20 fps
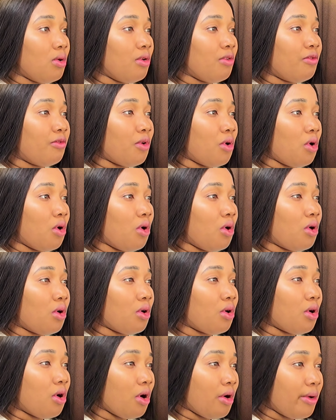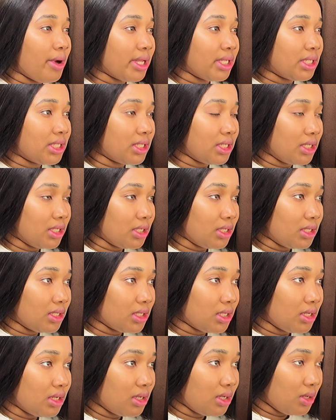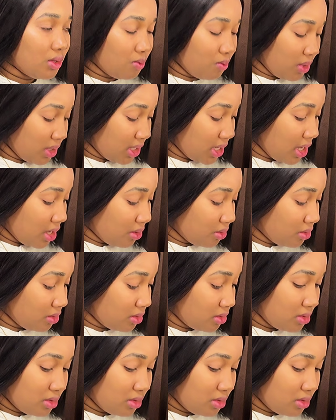for currencies without